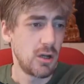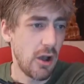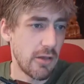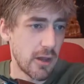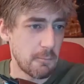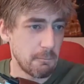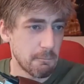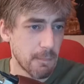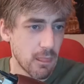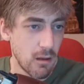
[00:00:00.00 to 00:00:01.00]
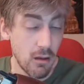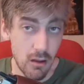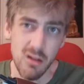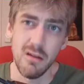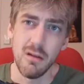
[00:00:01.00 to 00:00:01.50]
Alright,
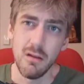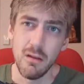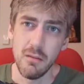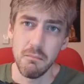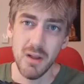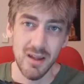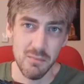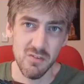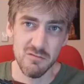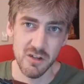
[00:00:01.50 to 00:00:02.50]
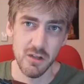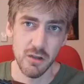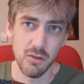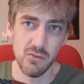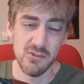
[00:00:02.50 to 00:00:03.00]
my lips are feeling
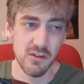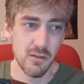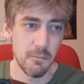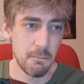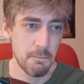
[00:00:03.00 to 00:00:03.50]
good still.